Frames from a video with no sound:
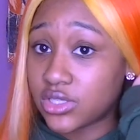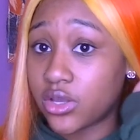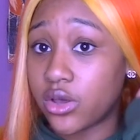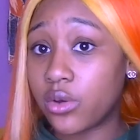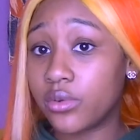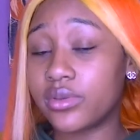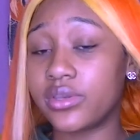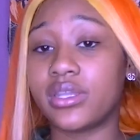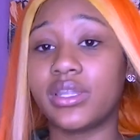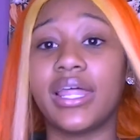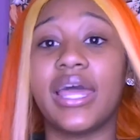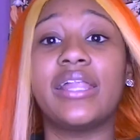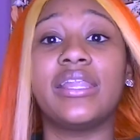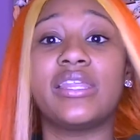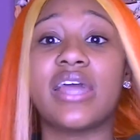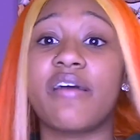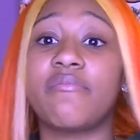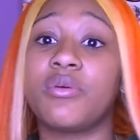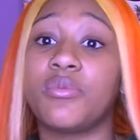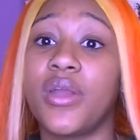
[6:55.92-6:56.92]
So
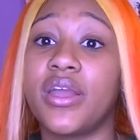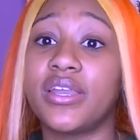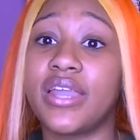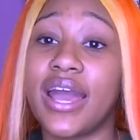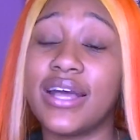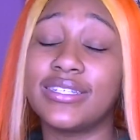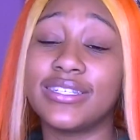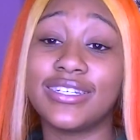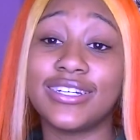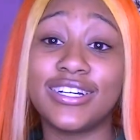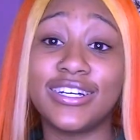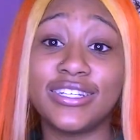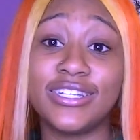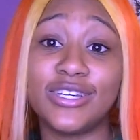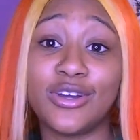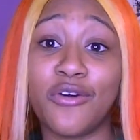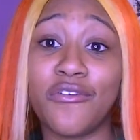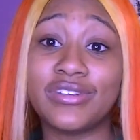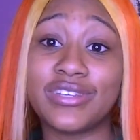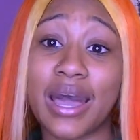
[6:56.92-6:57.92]
lately I've been wearing it as a
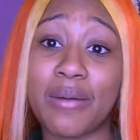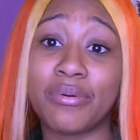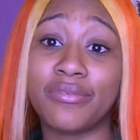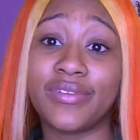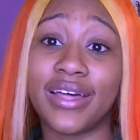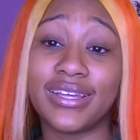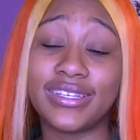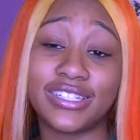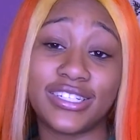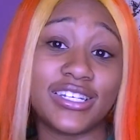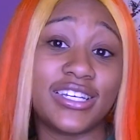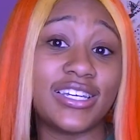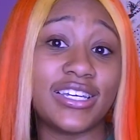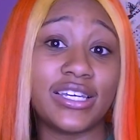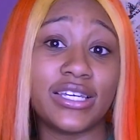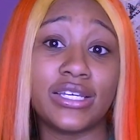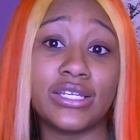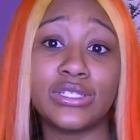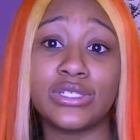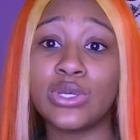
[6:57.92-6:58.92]
hoodie over top of like
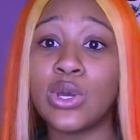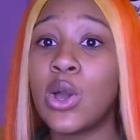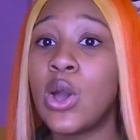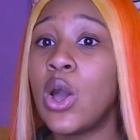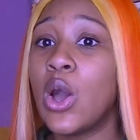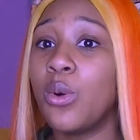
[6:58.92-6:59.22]
jeans